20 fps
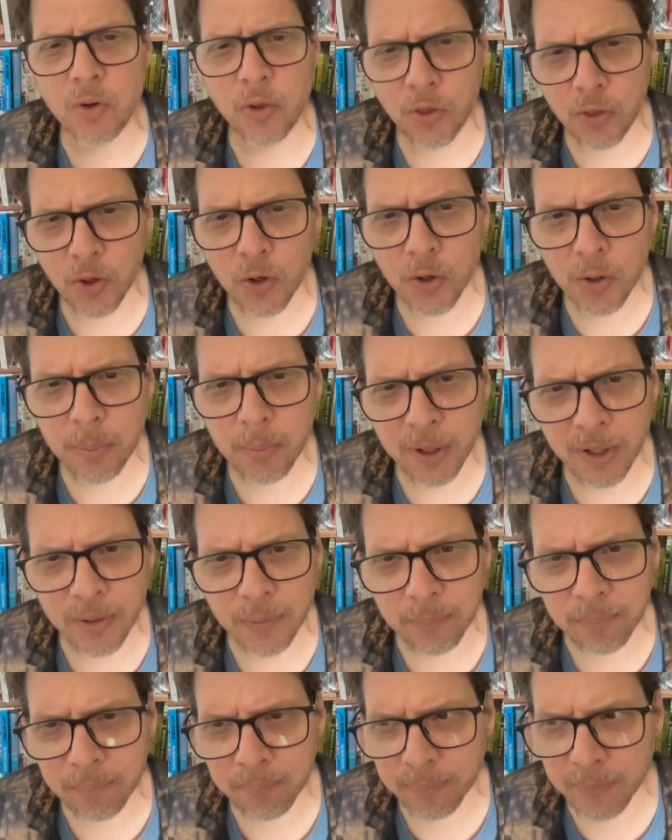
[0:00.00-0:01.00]

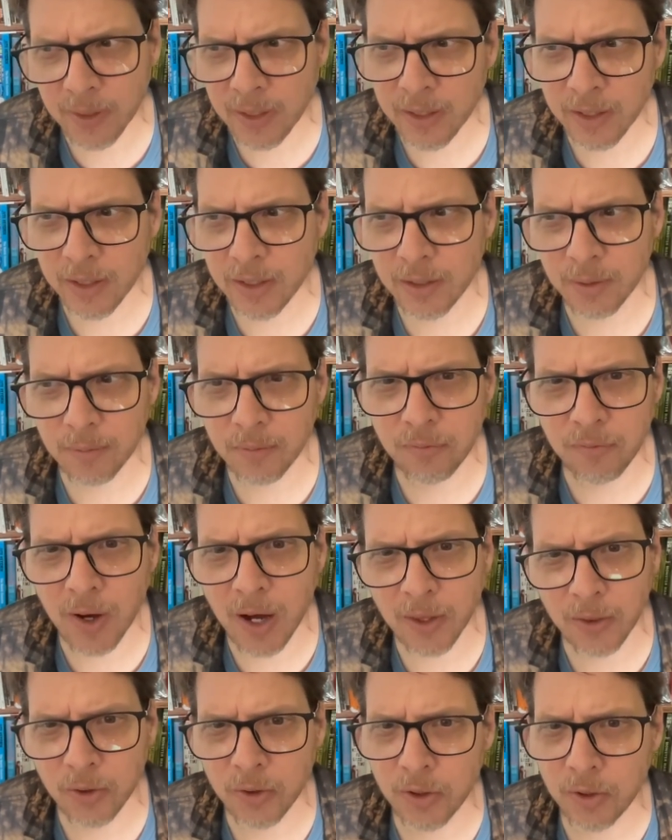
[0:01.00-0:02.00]
Thurman,
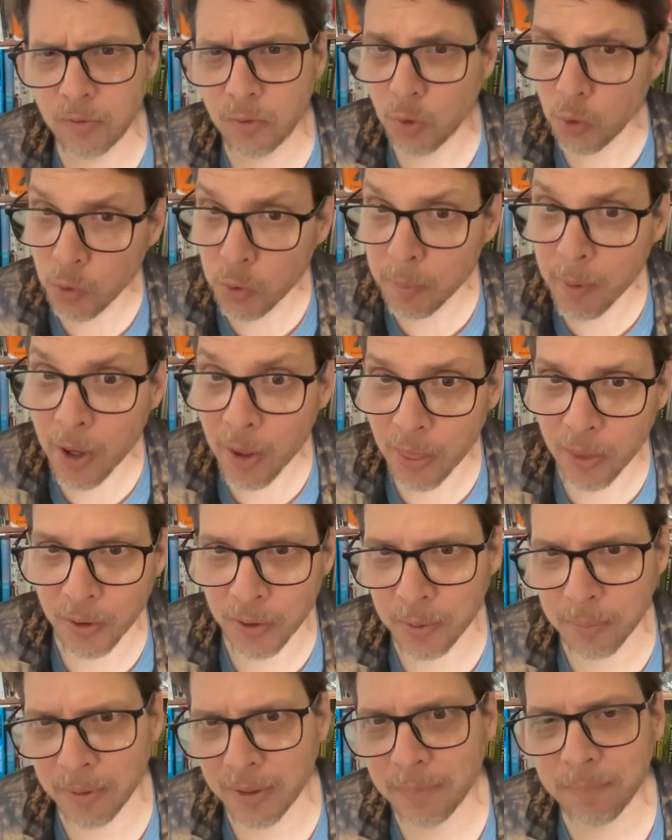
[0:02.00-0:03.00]
father of Uma
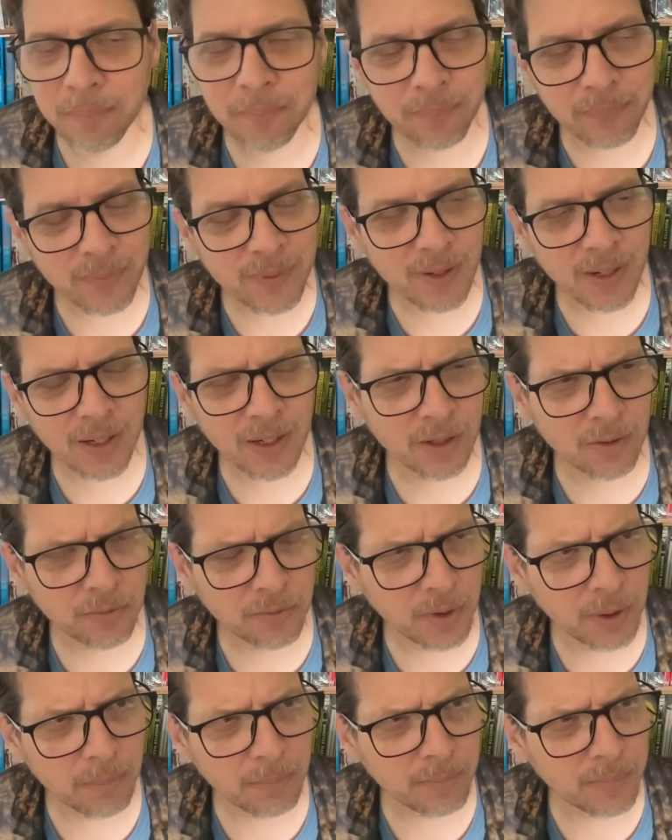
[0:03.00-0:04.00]
Thurman,
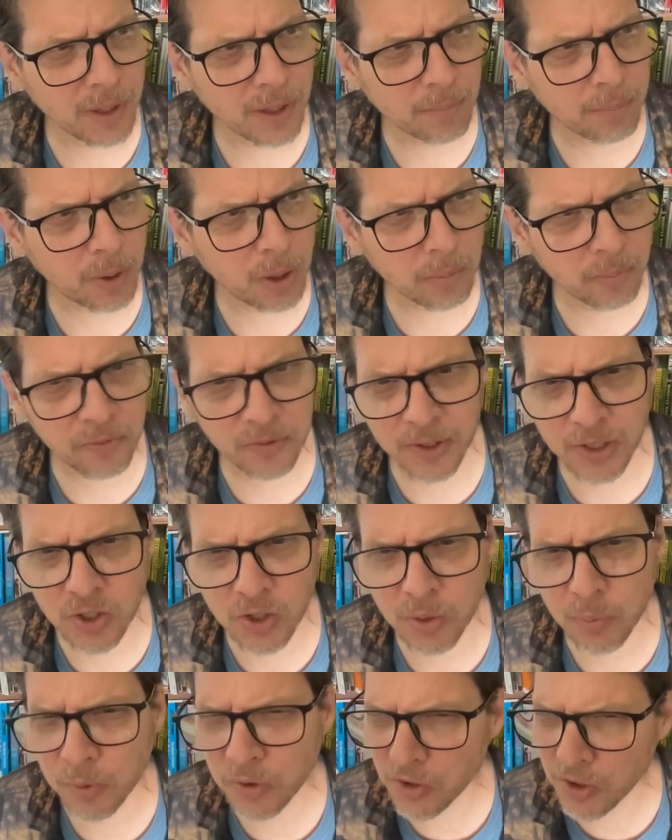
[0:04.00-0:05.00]
from Pulp
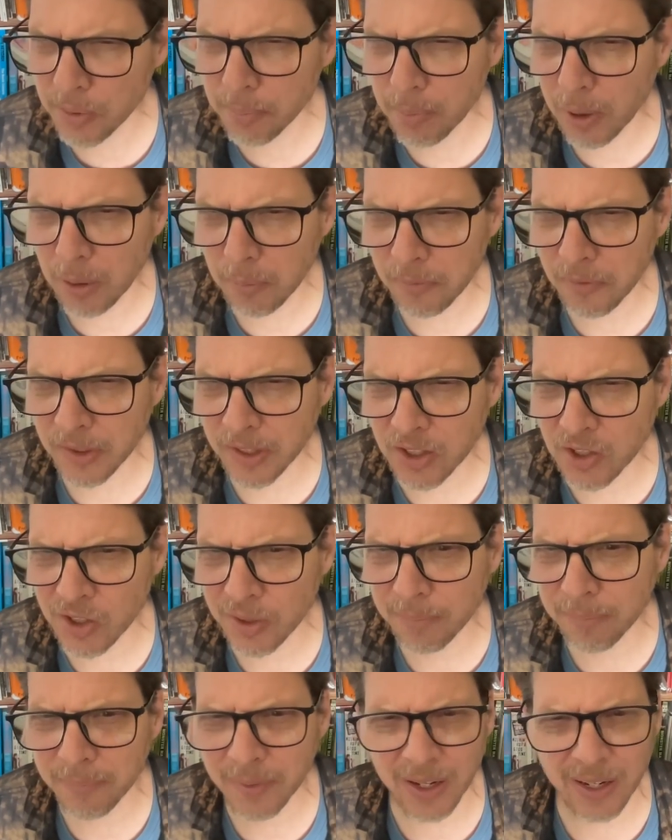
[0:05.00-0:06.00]
Fiction. Was she in Pulp
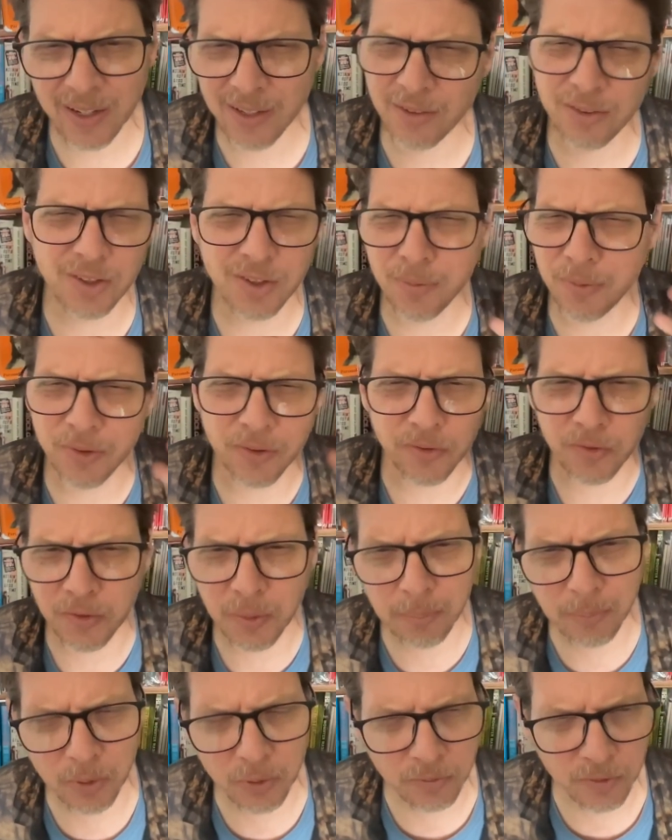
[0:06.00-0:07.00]
Fiction? She was in
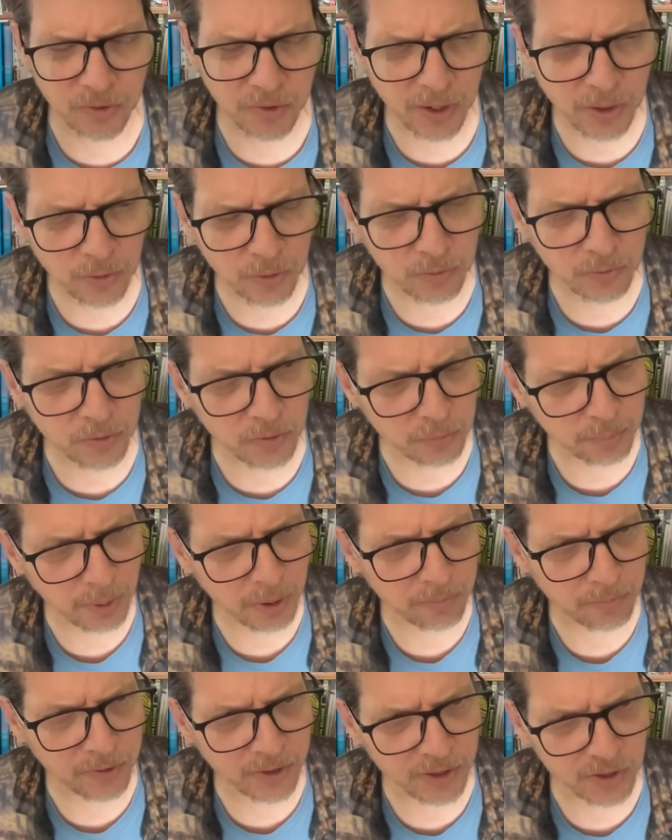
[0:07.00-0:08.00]
some movies. I don't know if it was
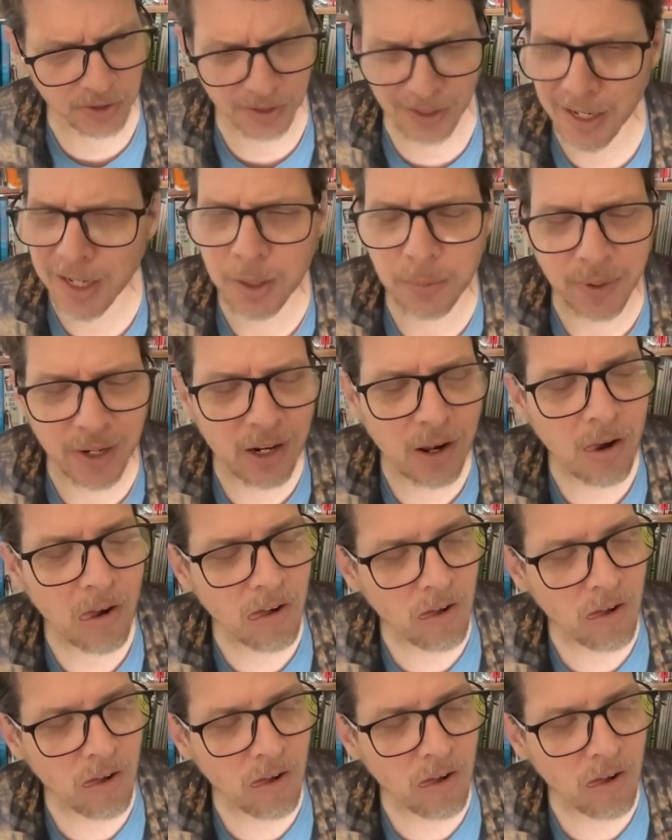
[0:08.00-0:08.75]
Pulp Fiction. Anyway.